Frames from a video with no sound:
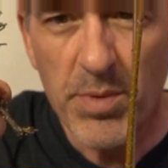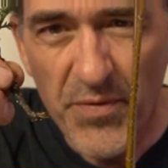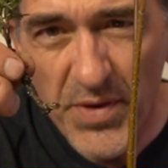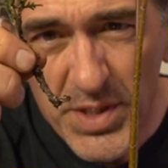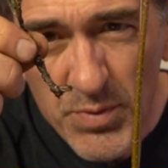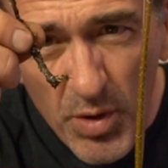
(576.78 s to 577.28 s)

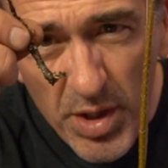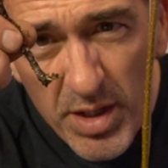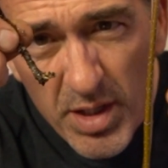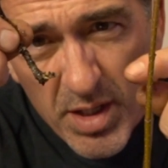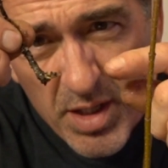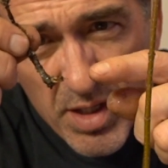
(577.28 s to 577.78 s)
but this one
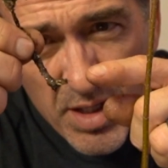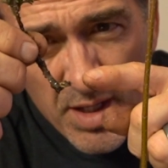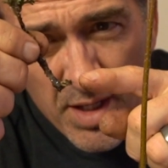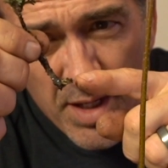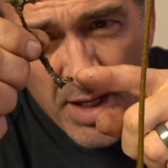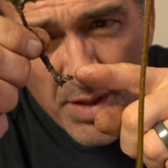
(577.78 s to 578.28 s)

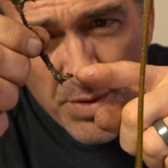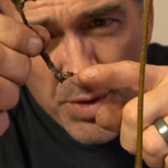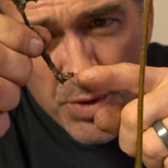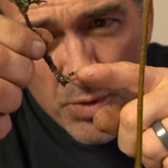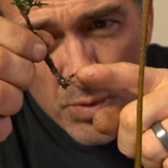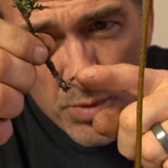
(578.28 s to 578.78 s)
has
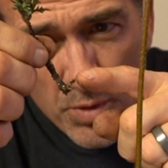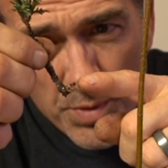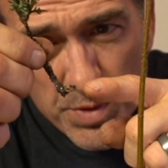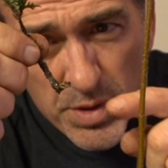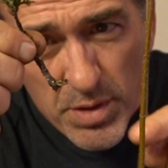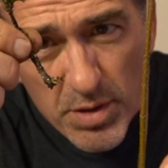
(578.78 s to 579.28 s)
two
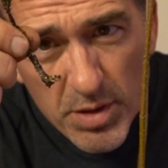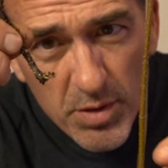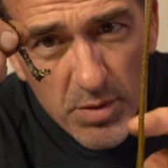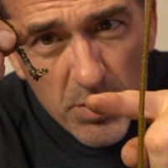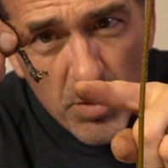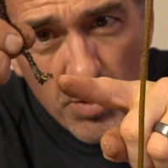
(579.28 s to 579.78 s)
roots
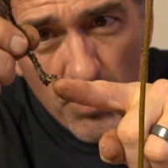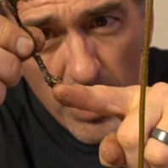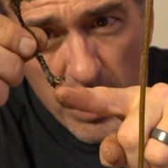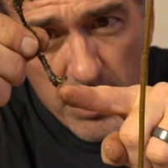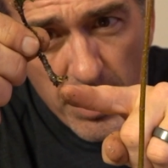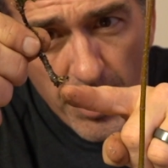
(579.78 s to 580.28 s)
growing
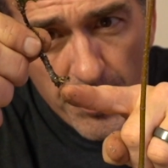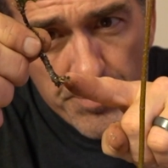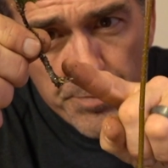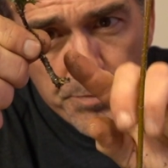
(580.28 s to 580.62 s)
right there.